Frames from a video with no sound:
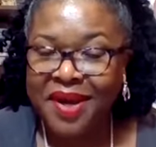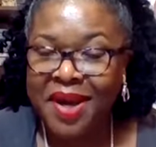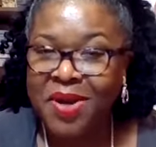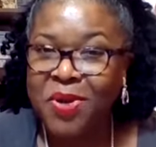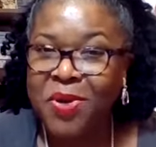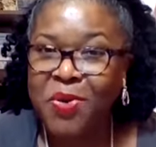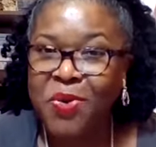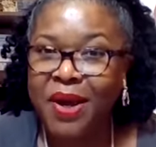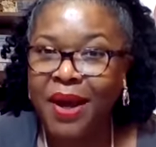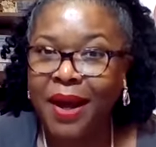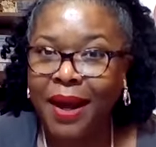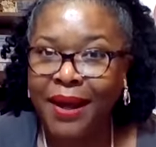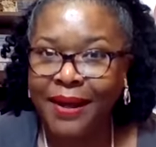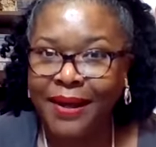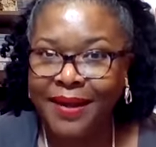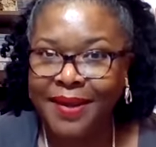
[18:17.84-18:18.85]
and who
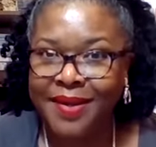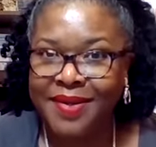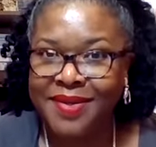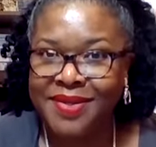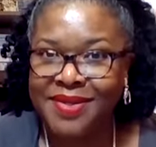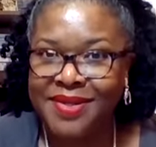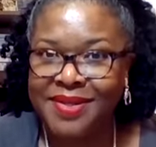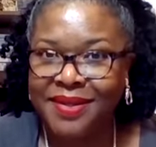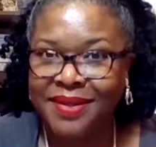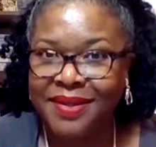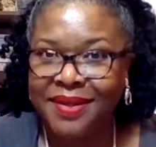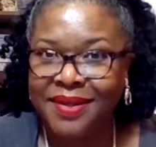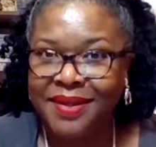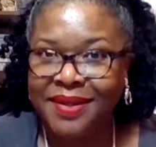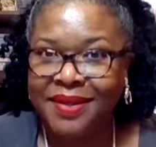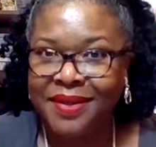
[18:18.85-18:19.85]
God is,
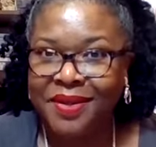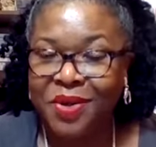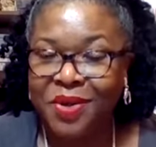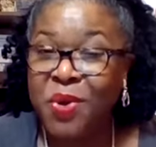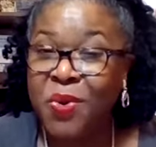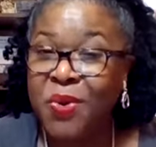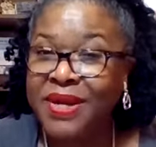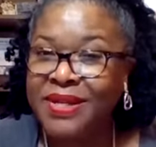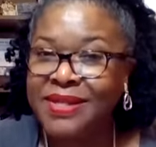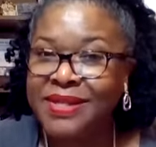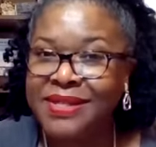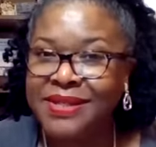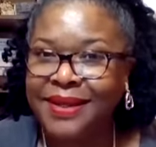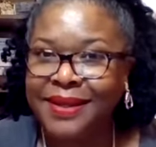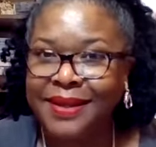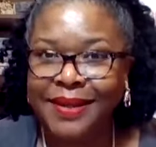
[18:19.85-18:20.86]
who his
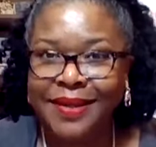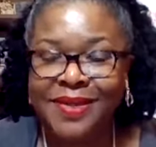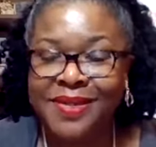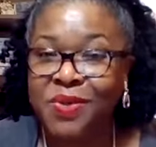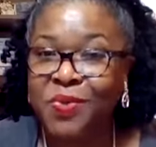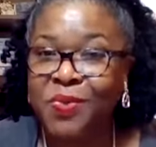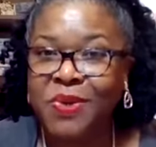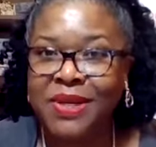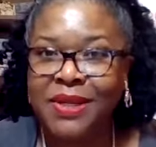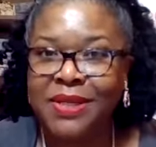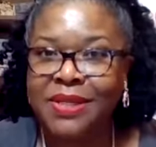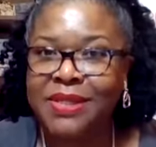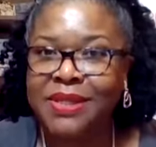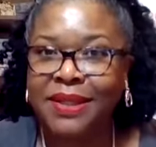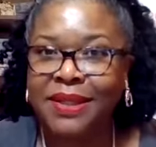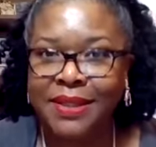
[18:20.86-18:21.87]
son is and what
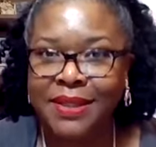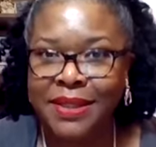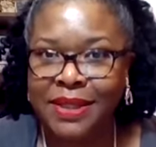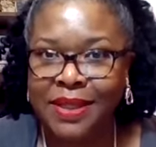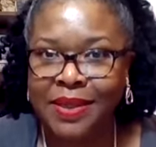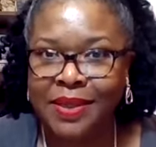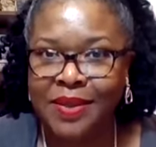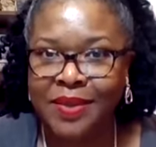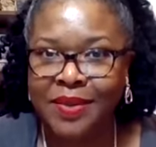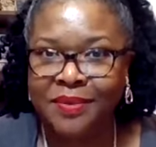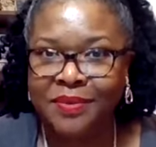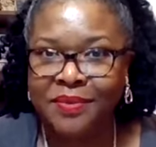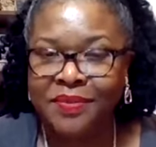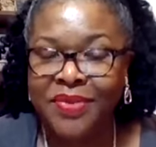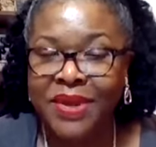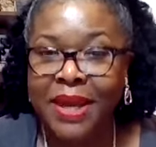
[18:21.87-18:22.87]
his son did,
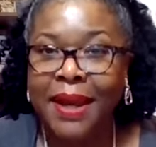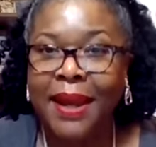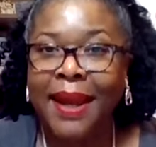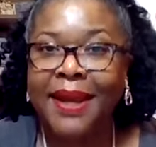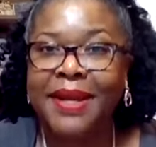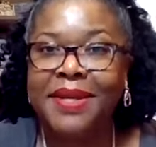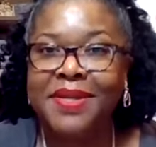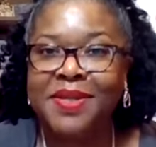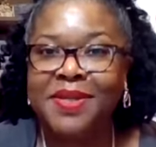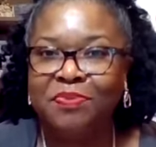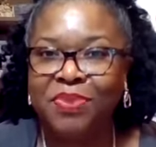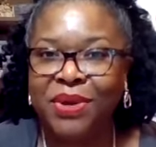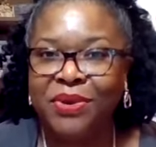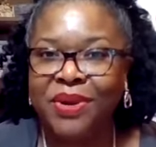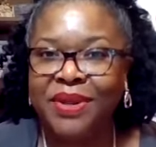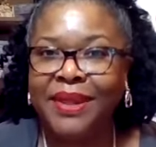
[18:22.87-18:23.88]
and his
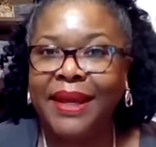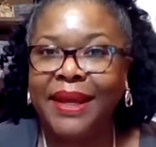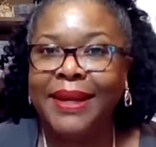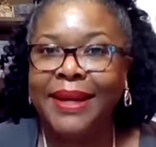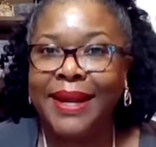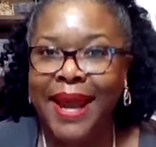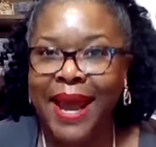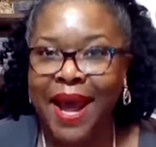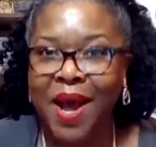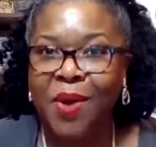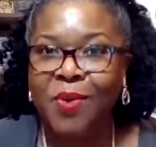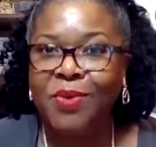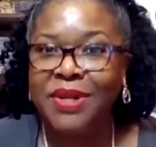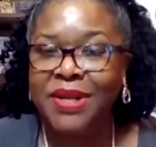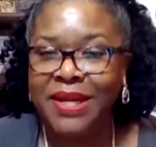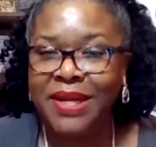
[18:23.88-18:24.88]
spirit that now
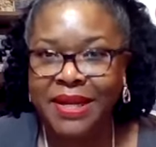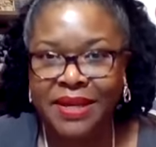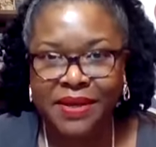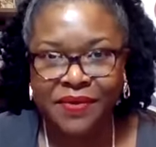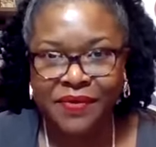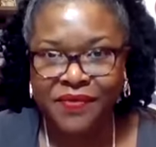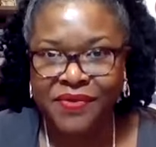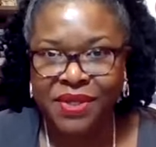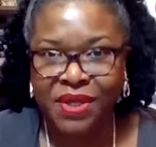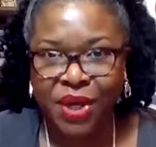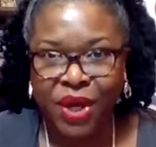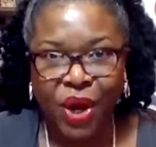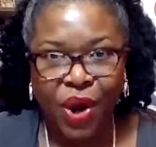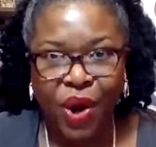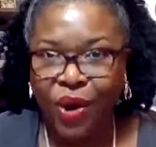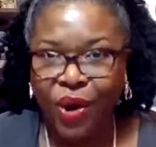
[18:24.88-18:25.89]
lives
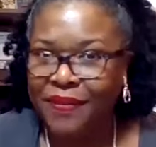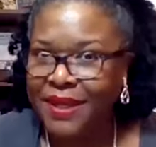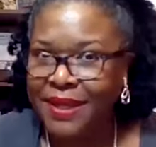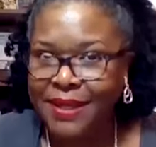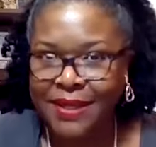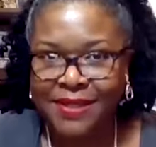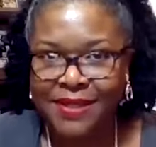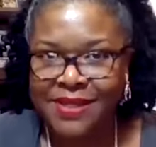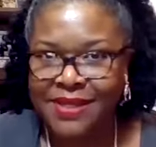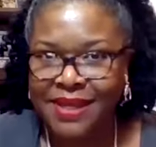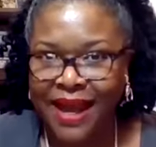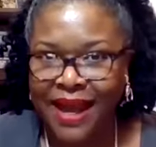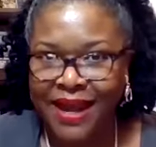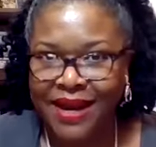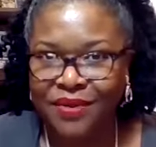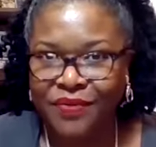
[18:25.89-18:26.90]
on the
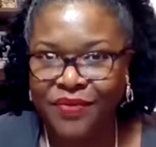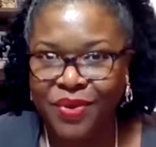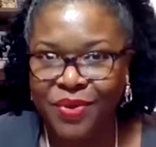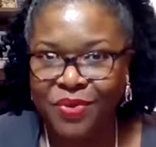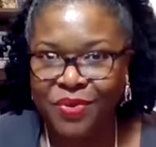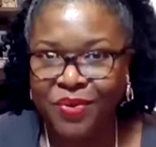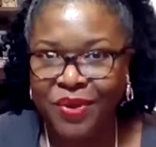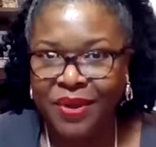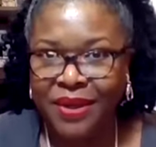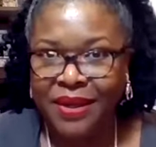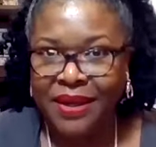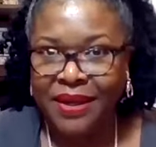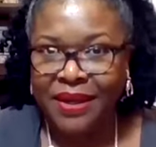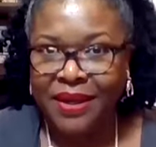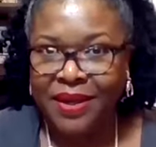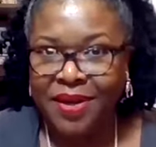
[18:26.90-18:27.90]
inside of you,
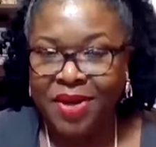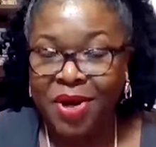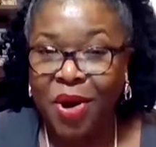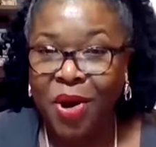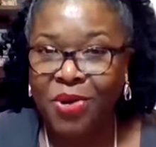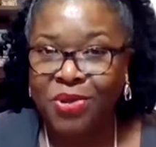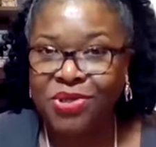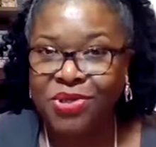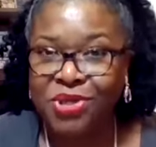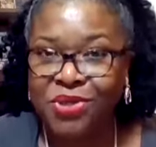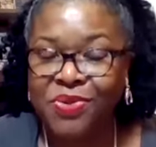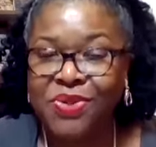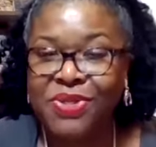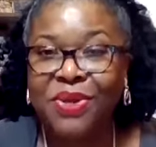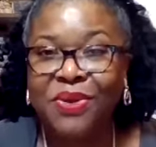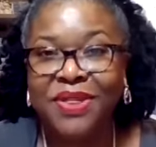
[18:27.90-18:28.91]
caused
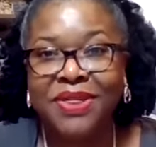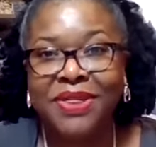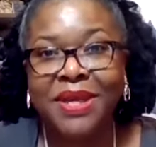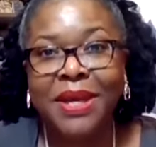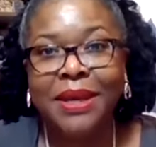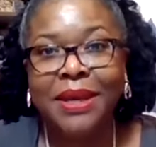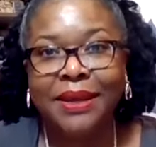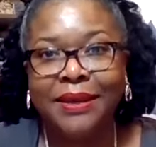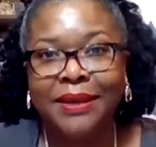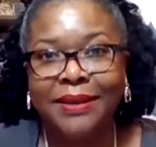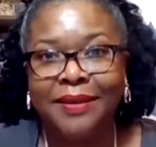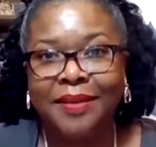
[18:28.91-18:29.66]
you to think